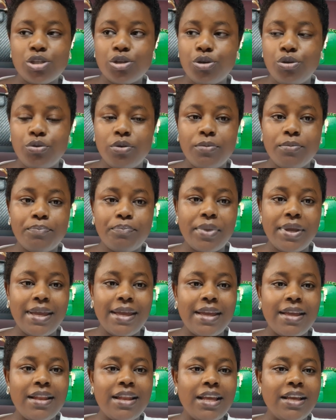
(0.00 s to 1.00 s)
So you
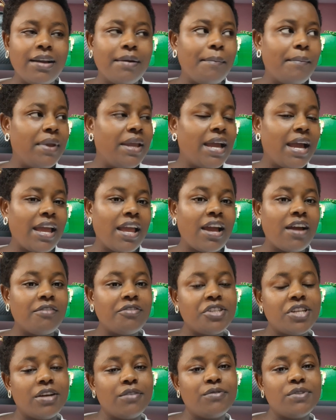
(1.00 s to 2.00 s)
pay, like me, I
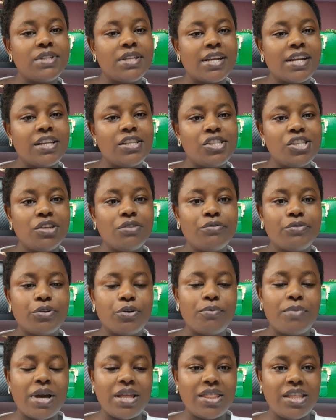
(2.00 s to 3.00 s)
have shelves ranging
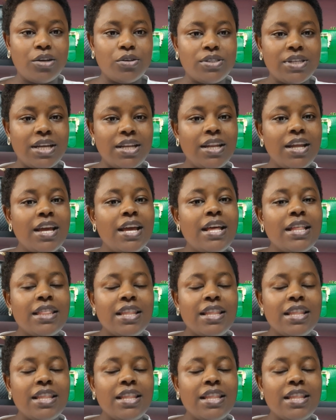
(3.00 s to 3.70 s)
from 1,000.